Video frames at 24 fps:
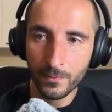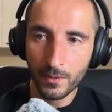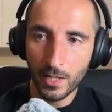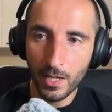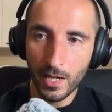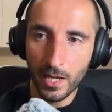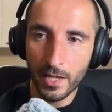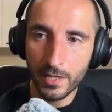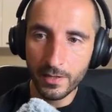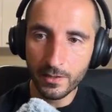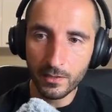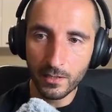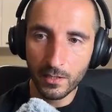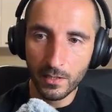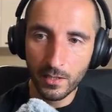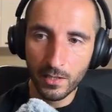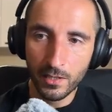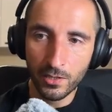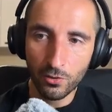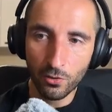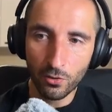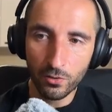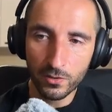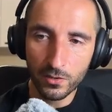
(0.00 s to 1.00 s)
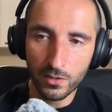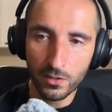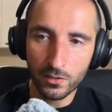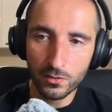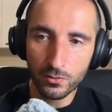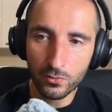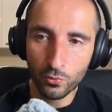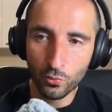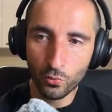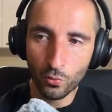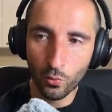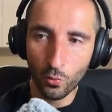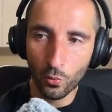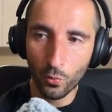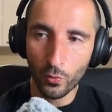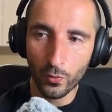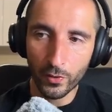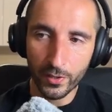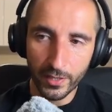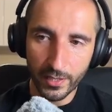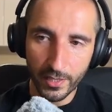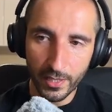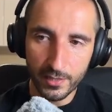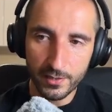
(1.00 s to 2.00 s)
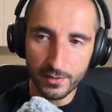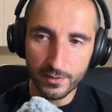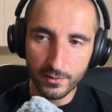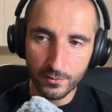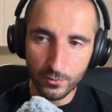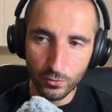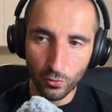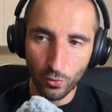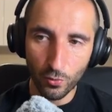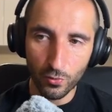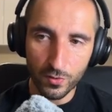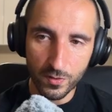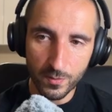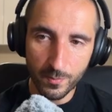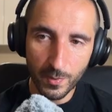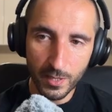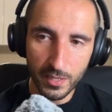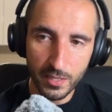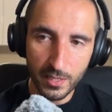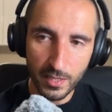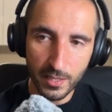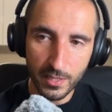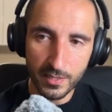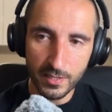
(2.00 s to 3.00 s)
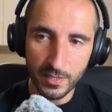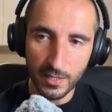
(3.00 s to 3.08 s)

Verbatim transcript: And in order to get those metrics,